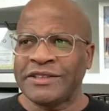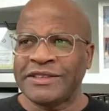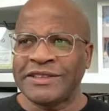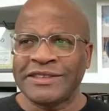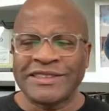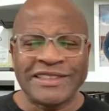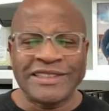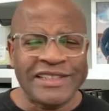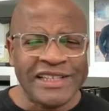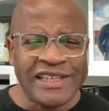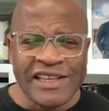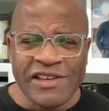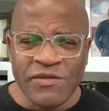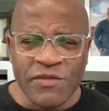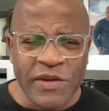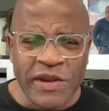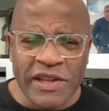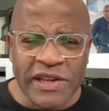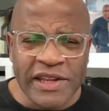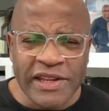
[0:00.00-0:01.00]
it ain't
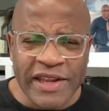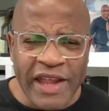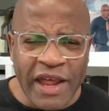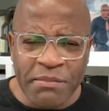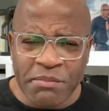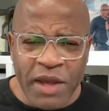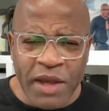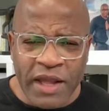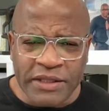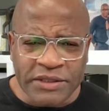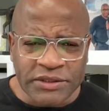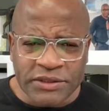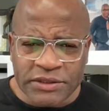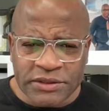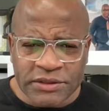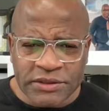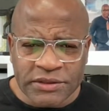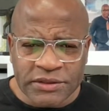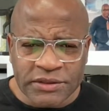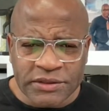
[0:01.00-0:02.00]
really that much.
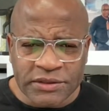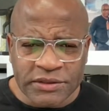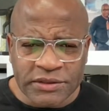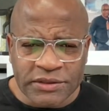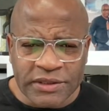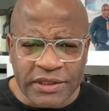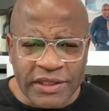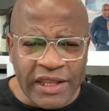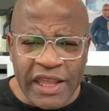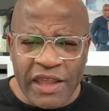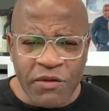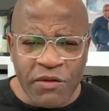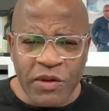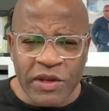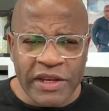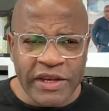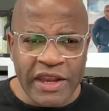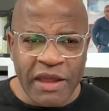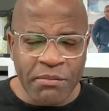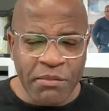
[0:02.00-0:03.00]
It ain't
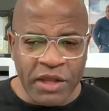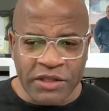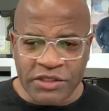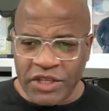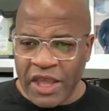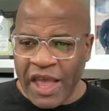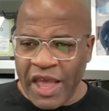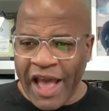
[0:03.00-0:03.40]
really that much.